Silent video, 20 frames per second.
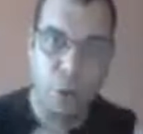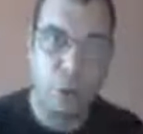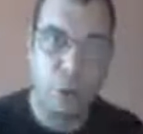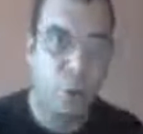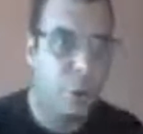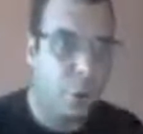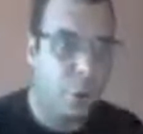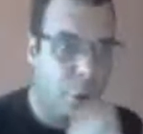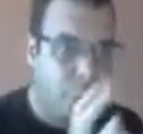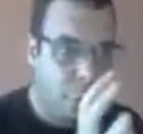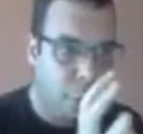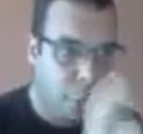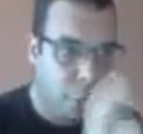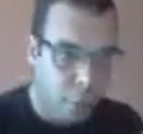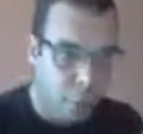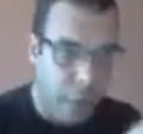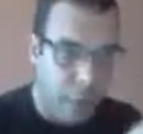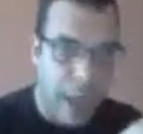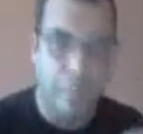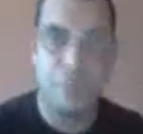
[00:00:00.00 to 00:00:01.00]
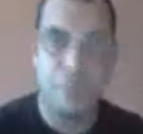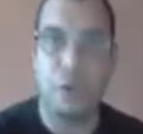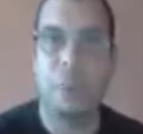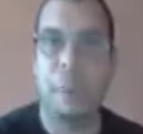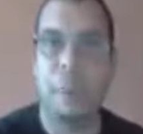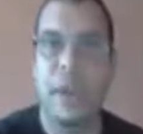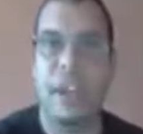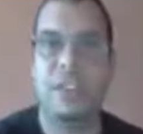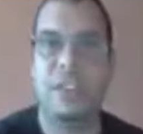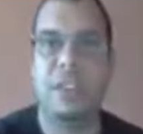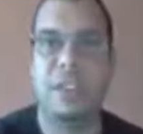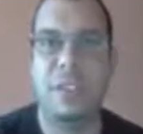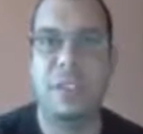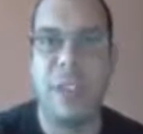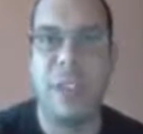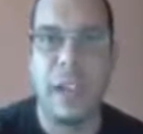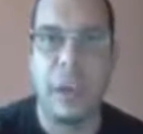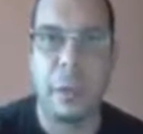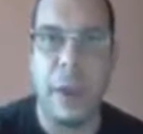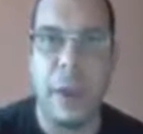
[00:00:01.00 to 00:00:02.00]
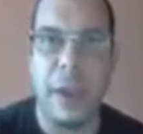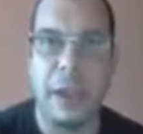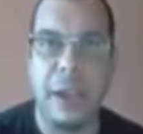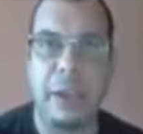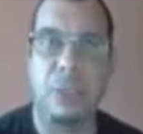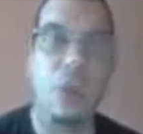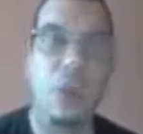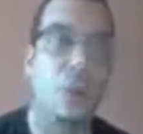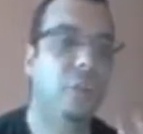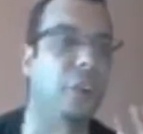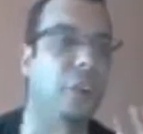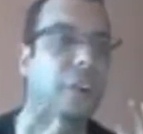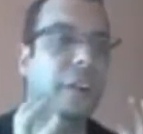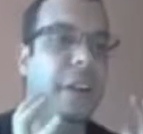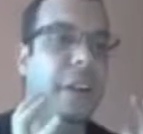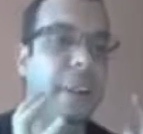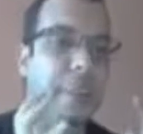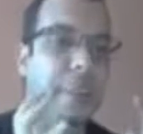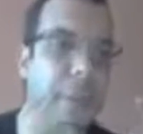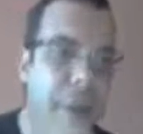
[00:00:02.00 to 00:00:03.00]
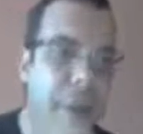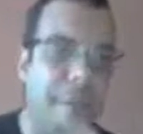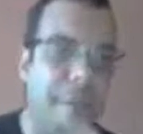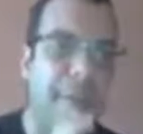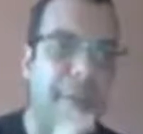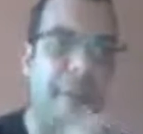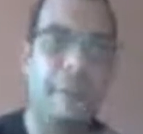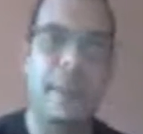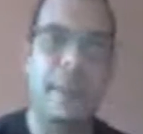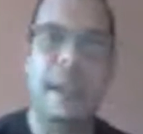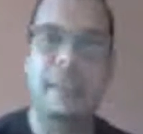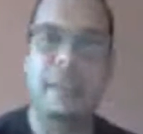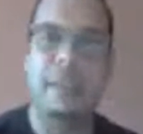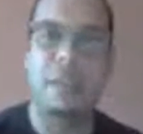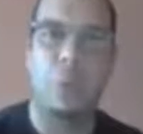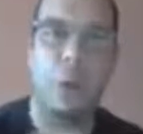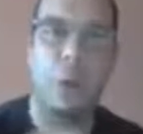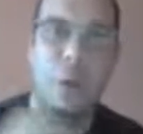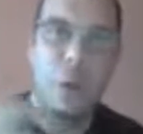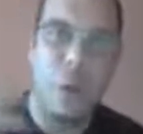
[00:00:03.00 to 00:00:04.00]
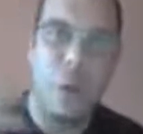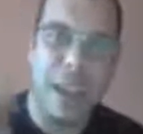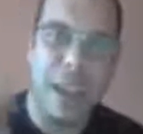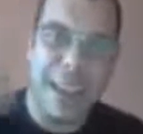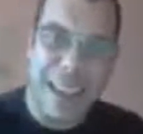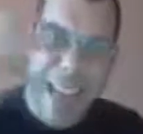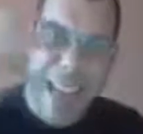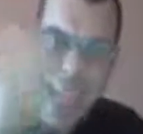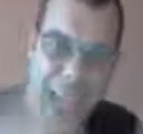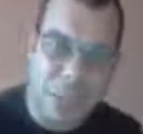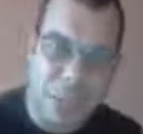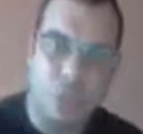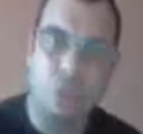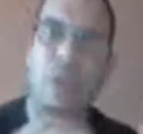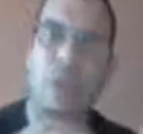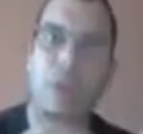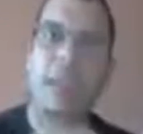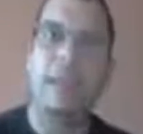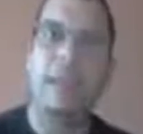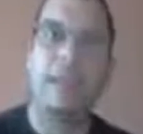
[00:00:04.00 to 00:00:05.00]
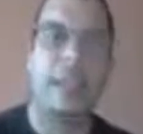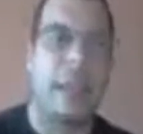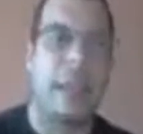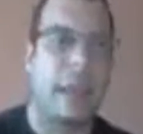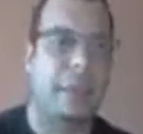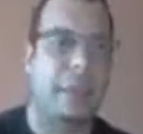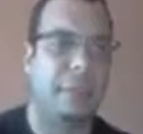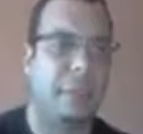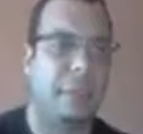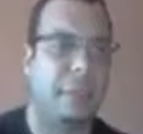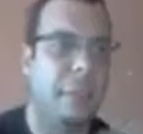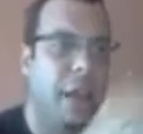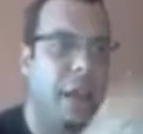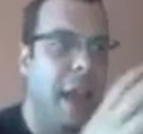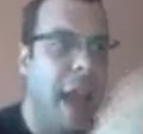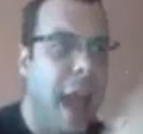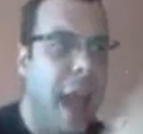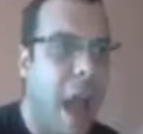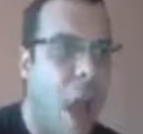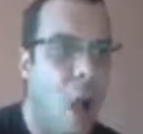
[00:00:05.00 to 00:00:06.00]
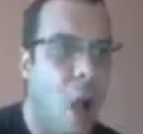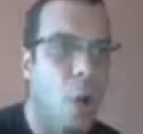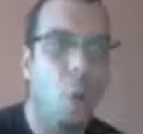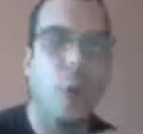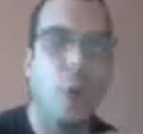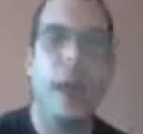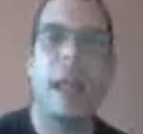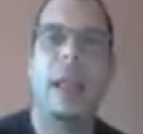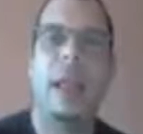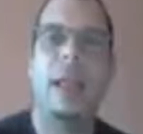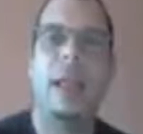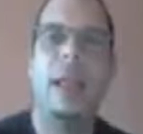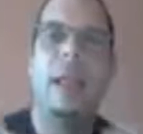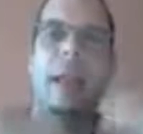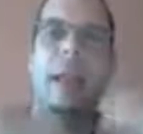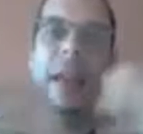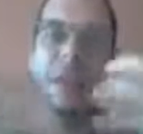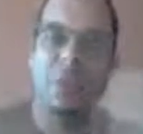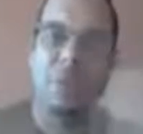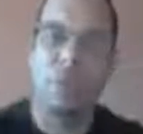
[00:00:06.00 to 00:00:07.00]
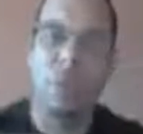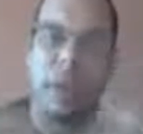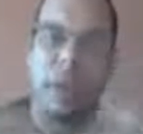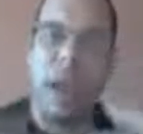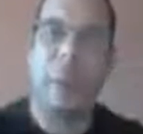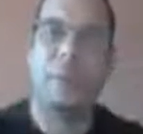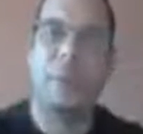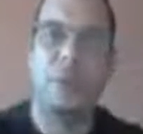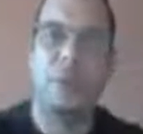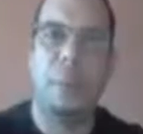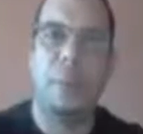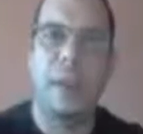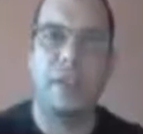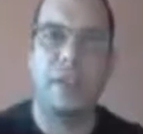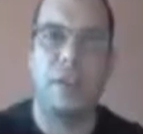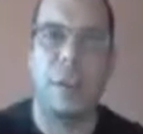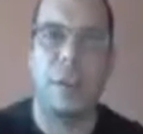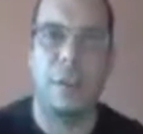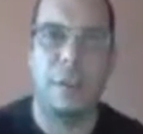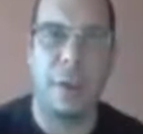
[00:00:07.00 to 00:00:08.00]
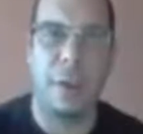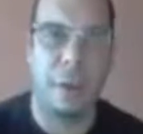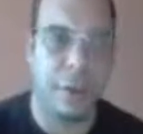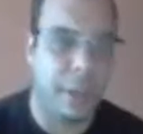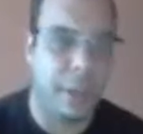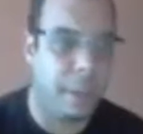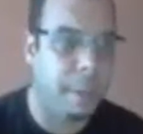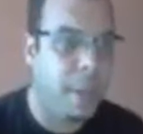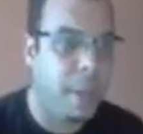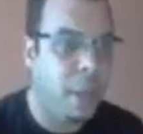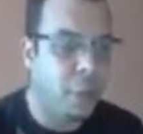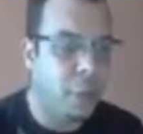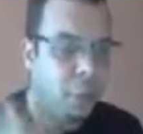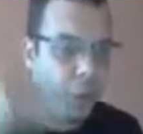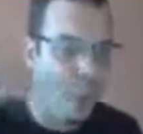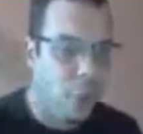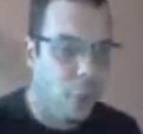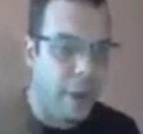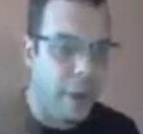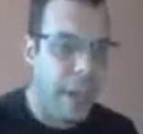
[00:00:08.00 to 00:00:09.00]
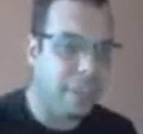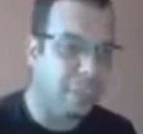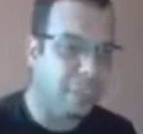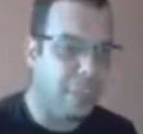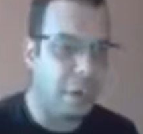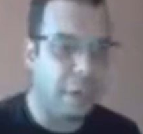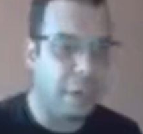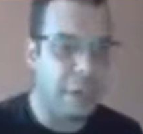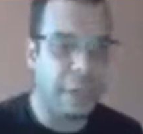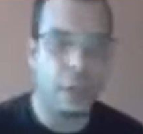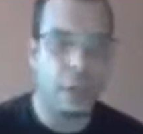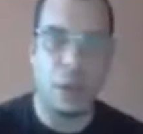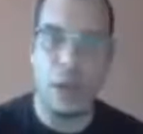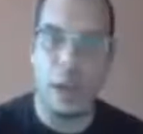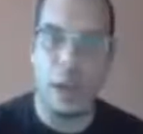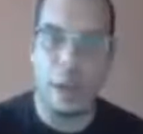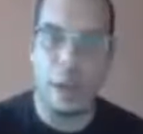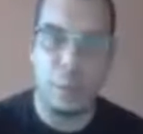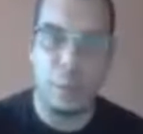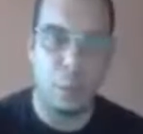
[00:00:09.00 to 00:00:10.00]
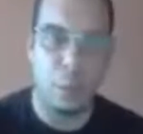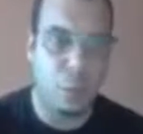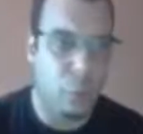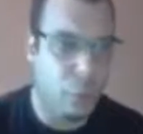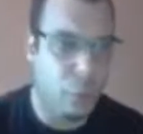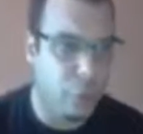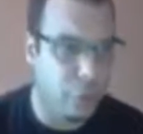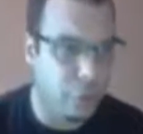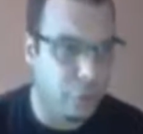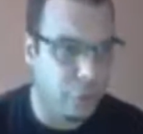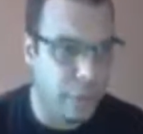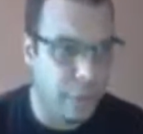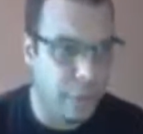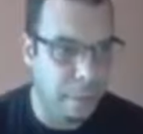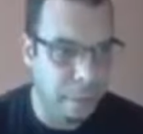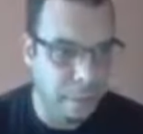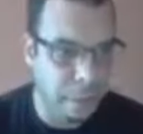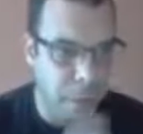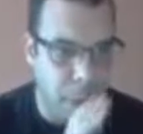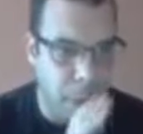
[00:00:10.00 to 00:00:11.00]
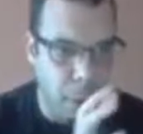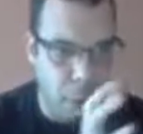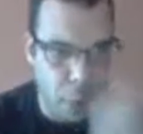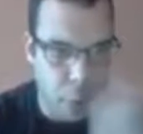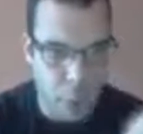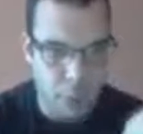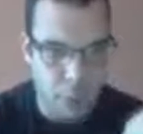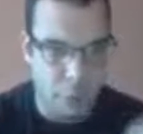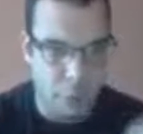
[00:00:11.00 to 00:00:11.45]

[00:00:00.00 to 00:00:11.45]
that your capture page is generating. Those are the perfect places where you can actually test how well is your capture page converting. So when I started using